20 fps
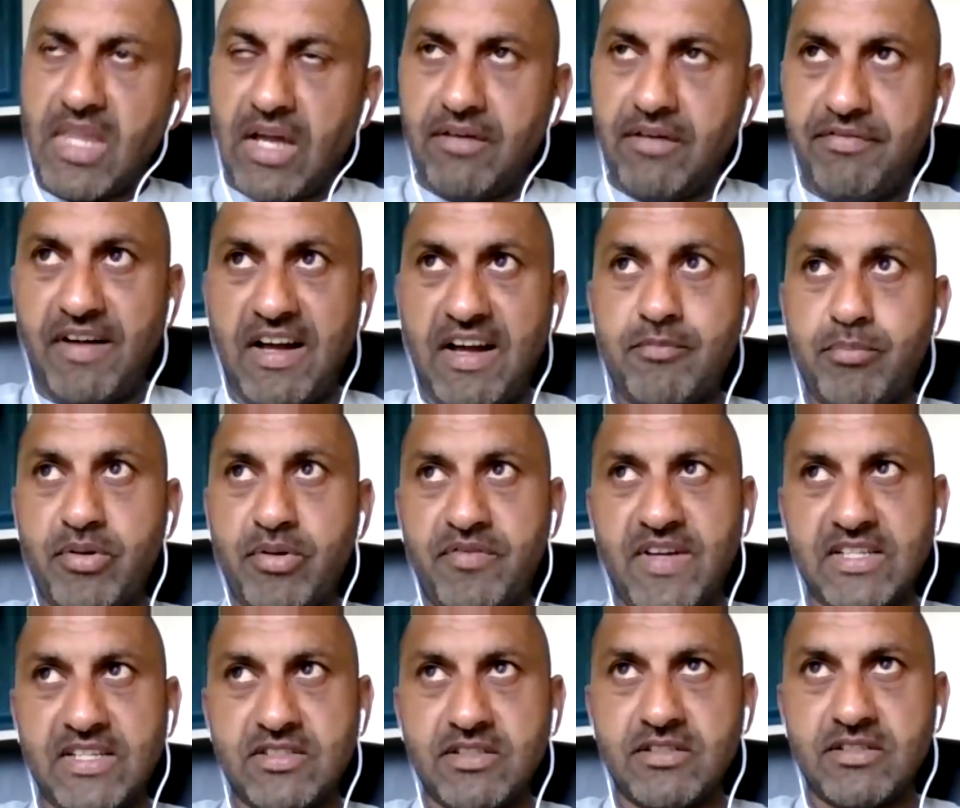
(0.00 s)
5
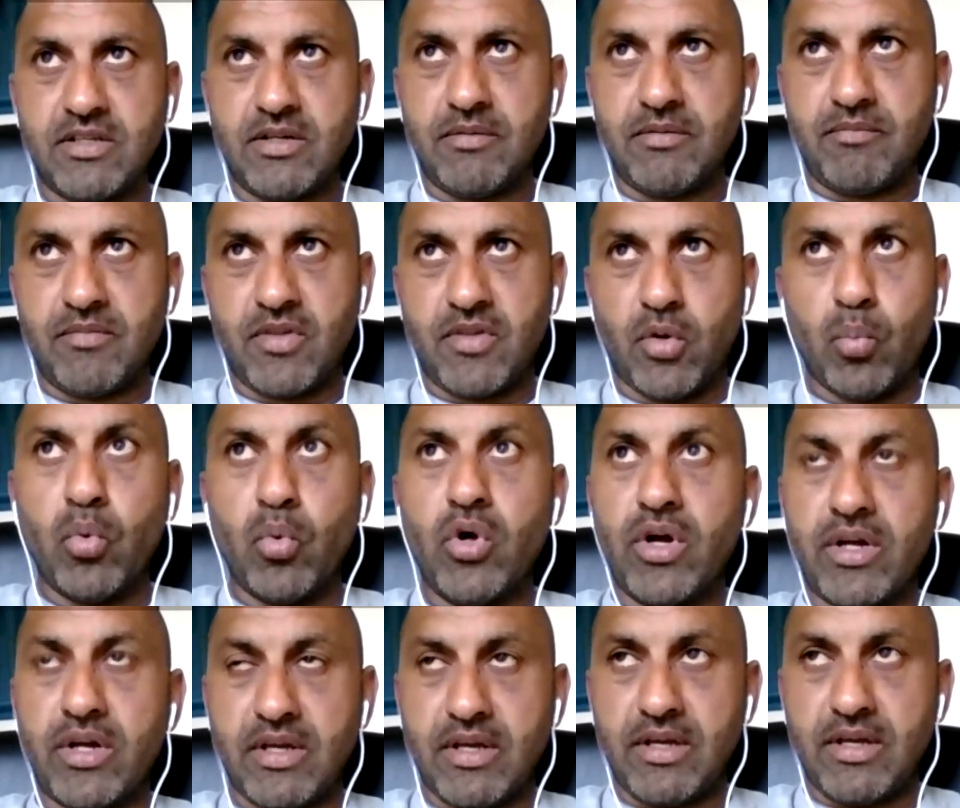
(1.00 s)
professors that
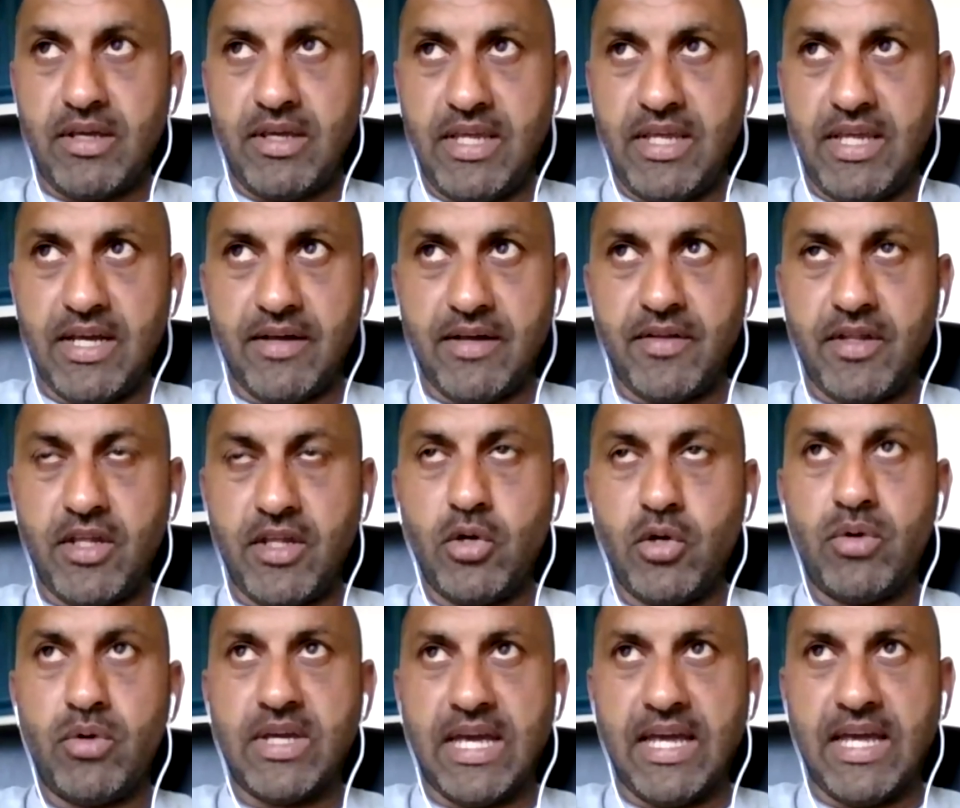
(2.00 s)
work here in the
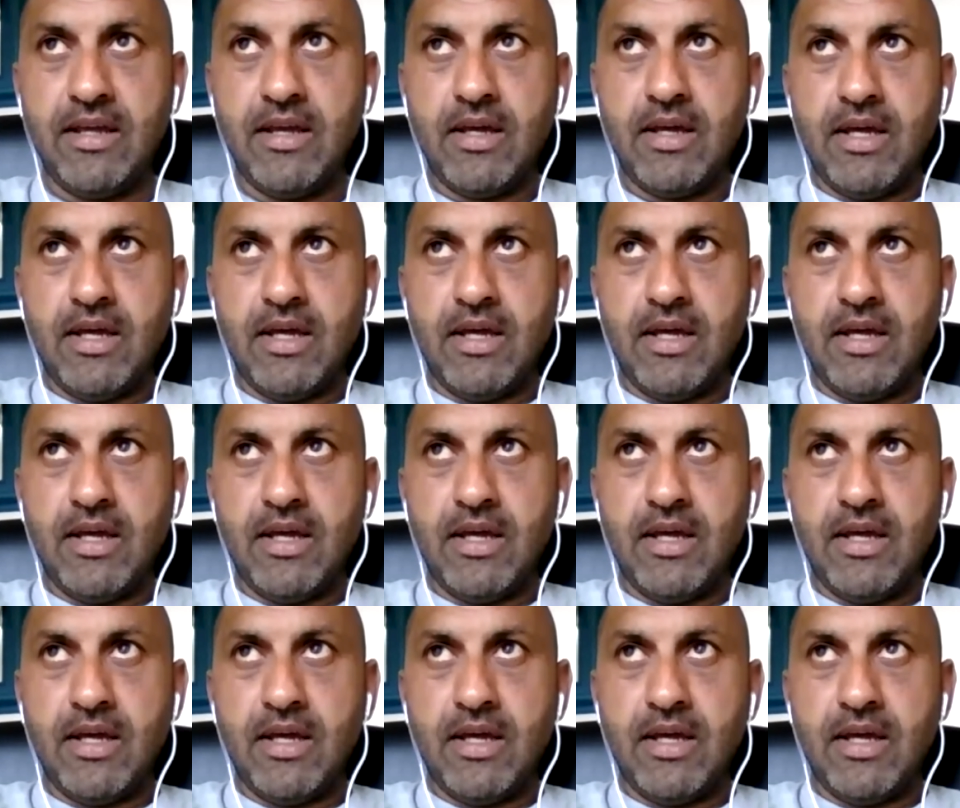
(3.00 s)
UK.